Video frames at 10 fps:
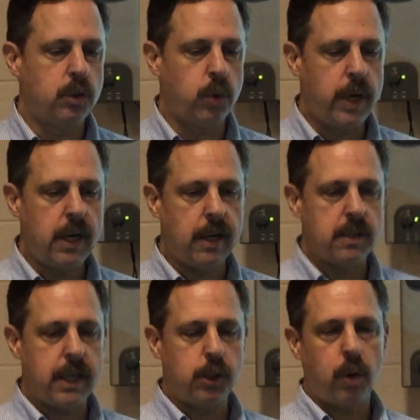treat it
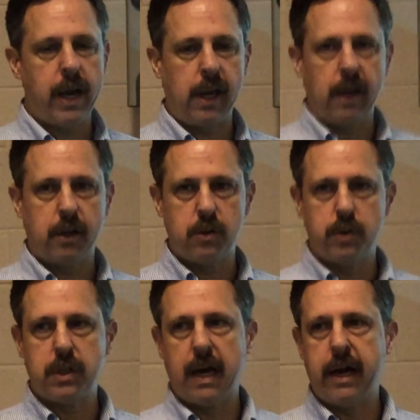as a training
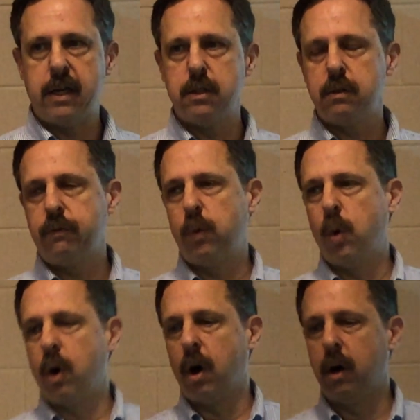exercise
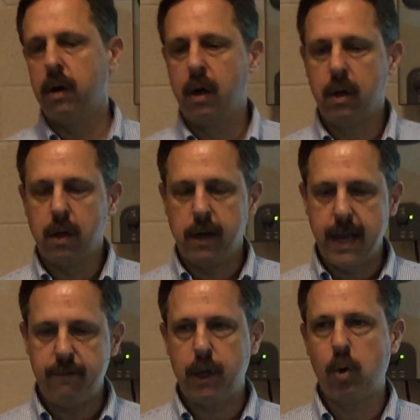for
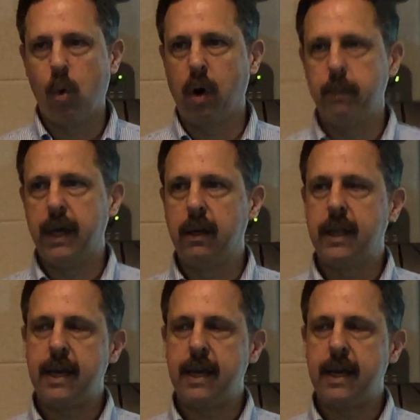Navy corpsmen.